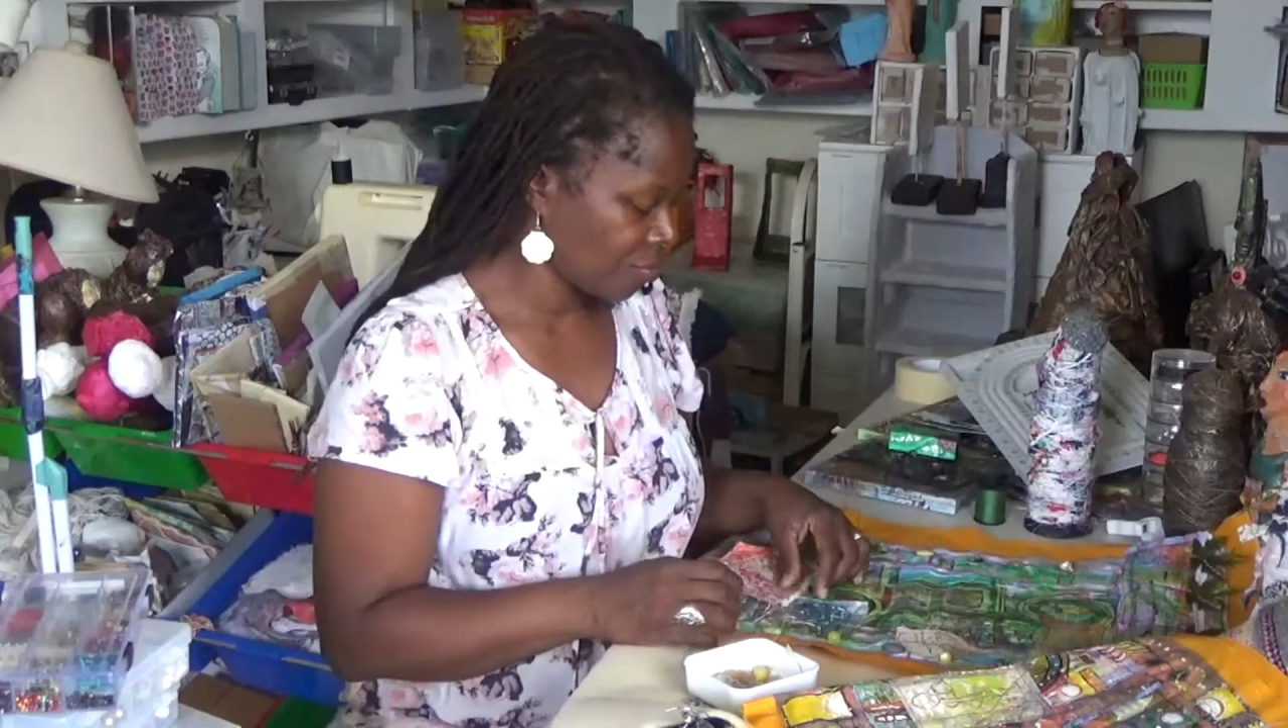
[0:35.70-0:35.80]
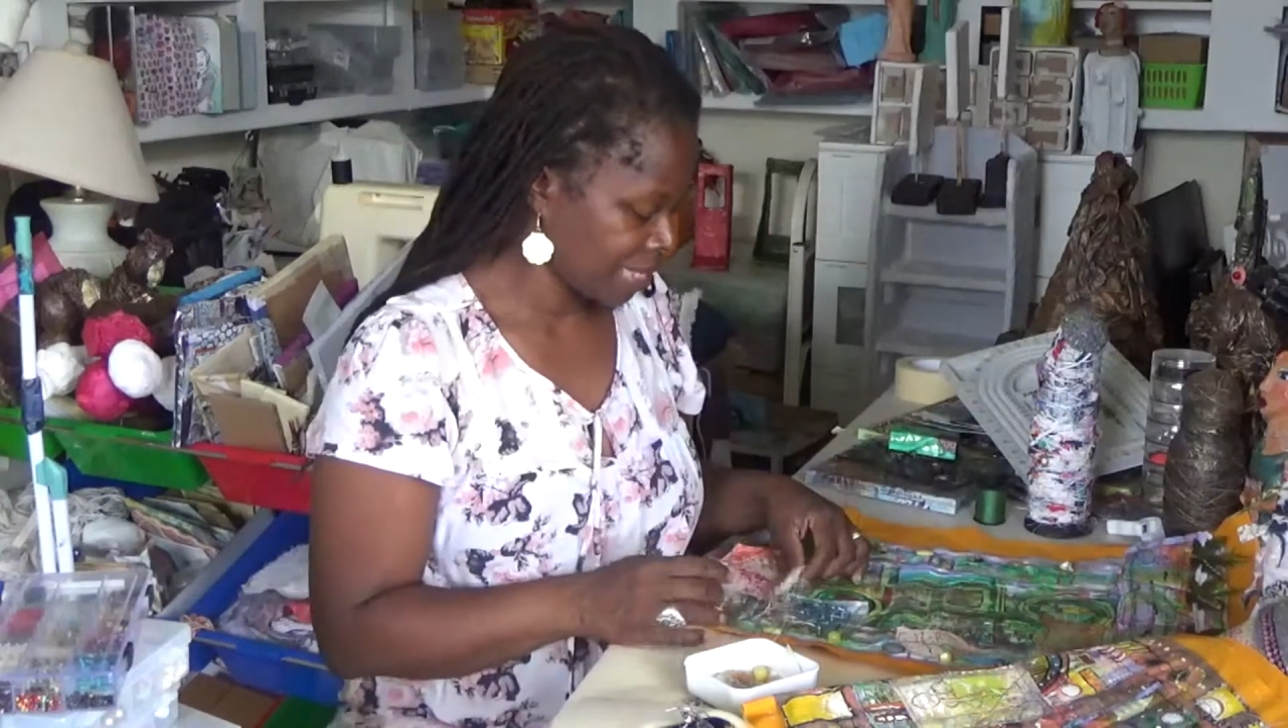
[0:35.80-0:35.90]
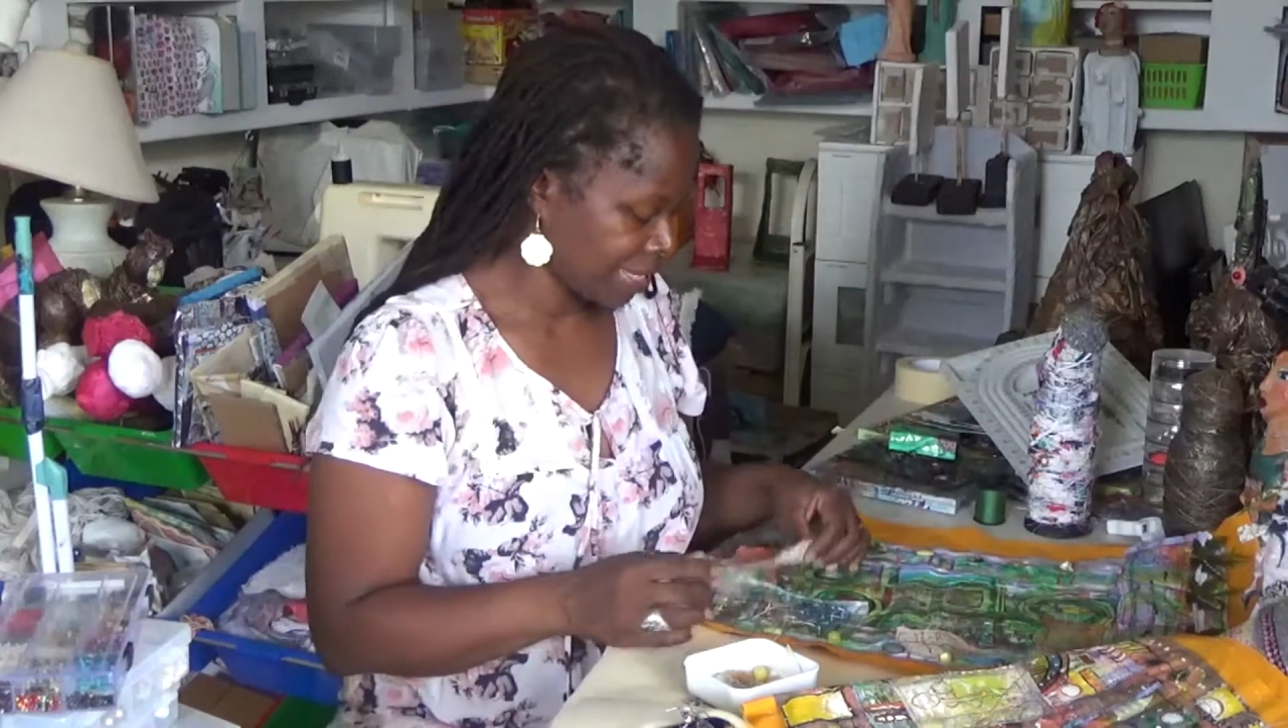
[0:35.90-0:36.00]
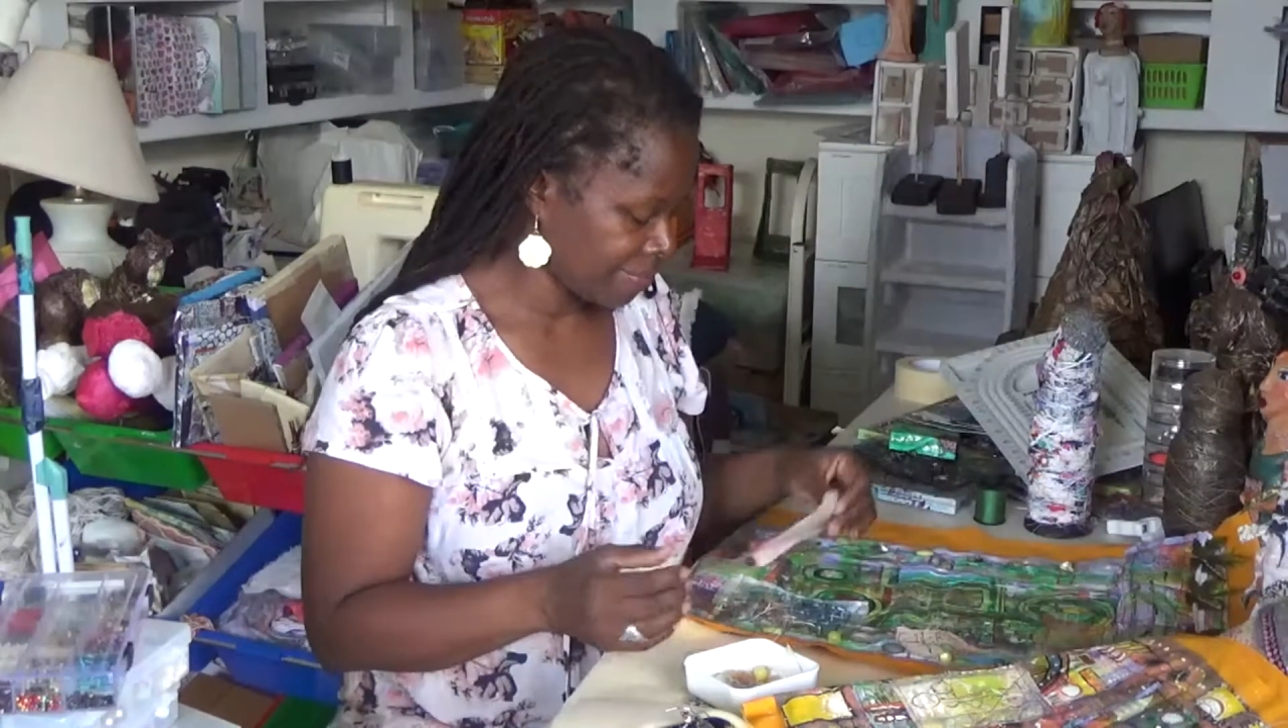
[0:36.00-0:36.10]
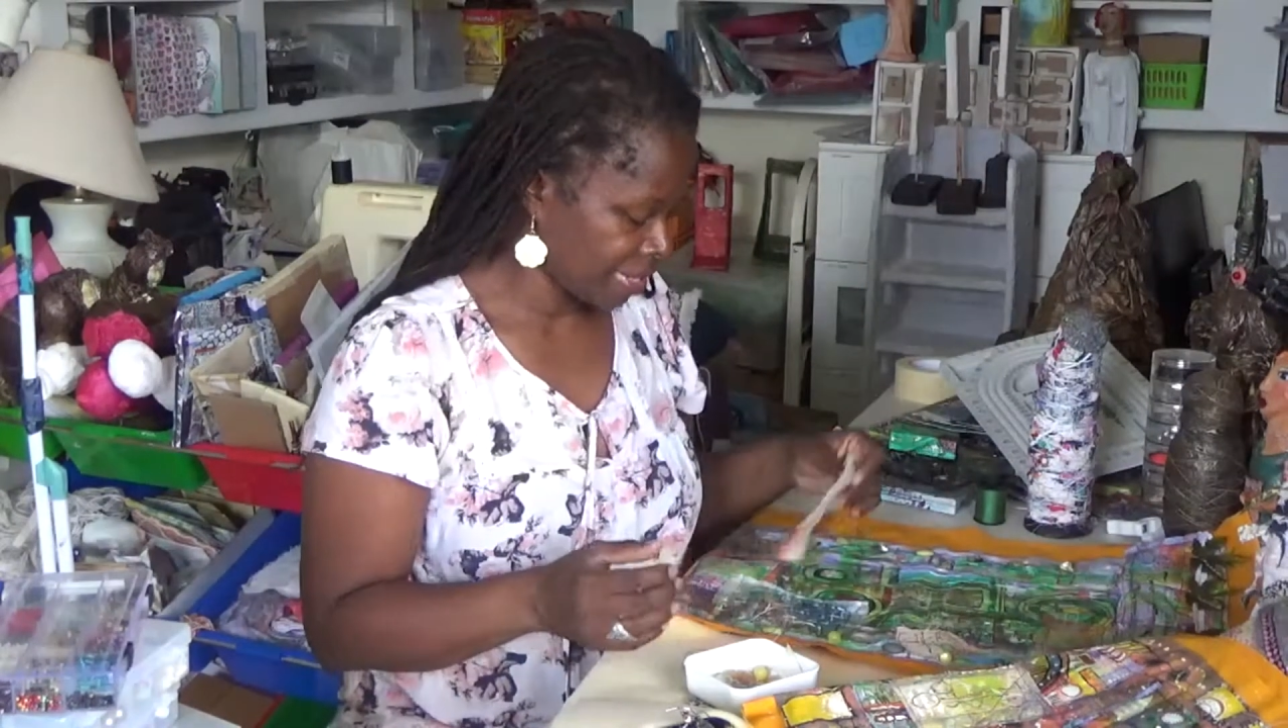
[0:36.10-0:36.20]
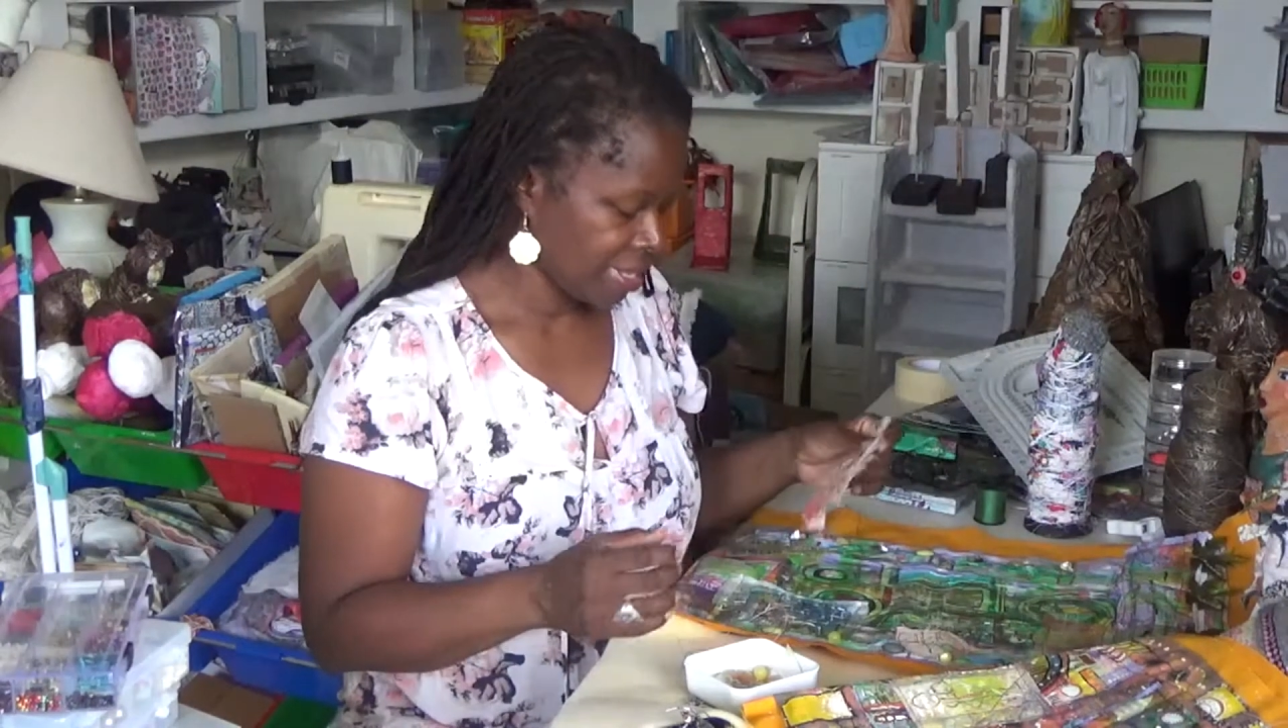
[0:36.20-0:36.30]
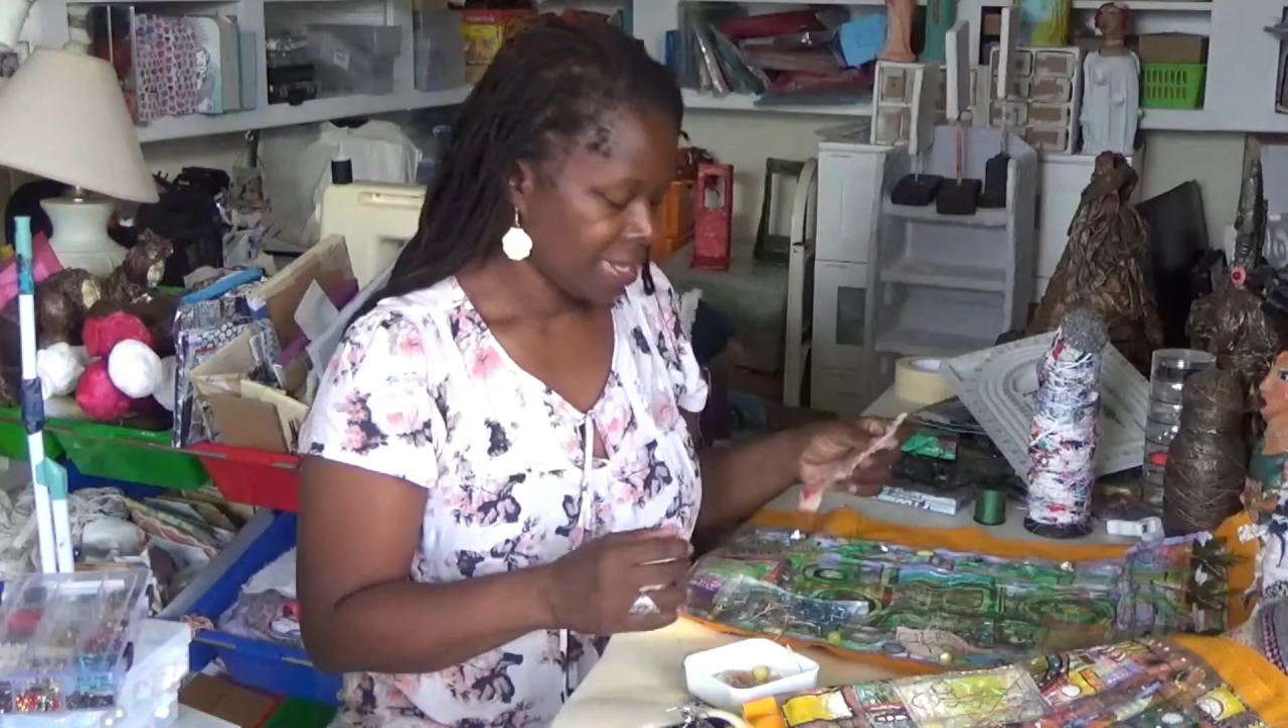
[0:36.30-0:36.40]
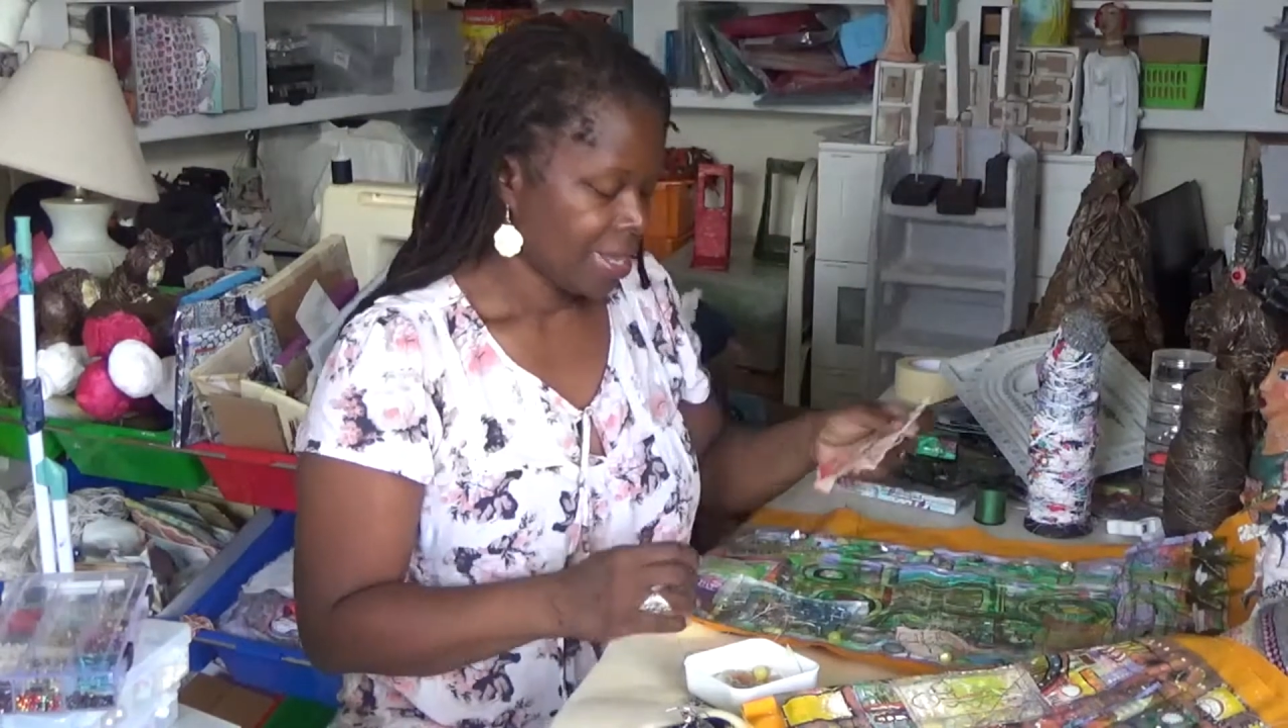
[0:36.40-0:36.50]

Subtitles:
Normally, but